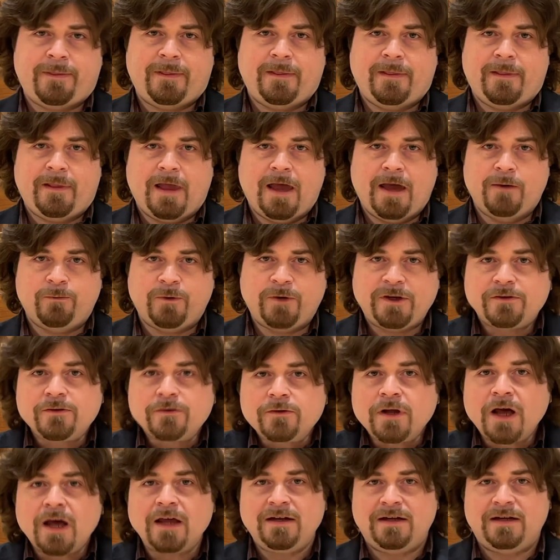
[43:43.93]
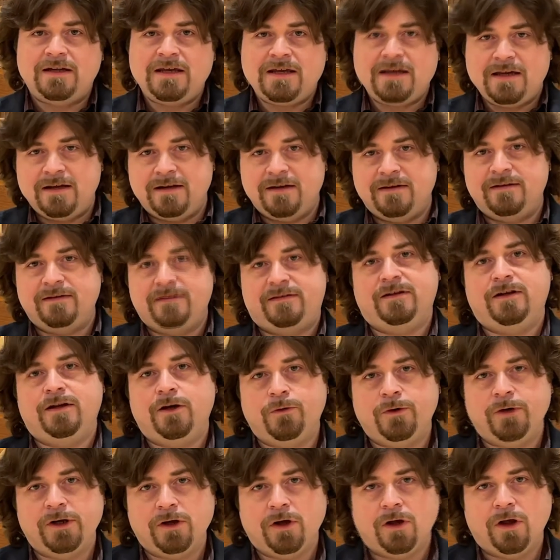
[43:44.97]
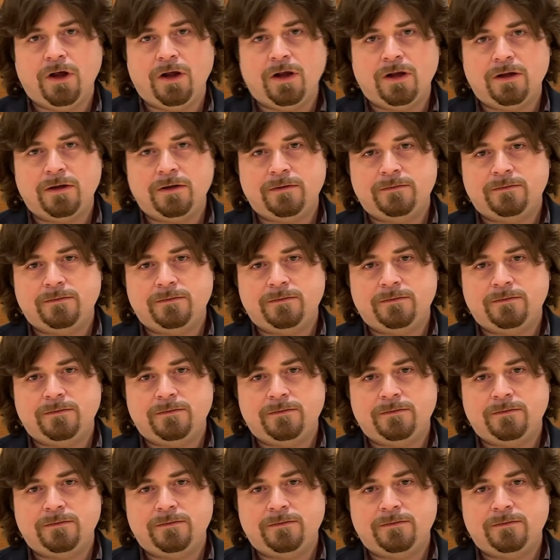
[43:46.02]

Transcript: And we do not need to know it all.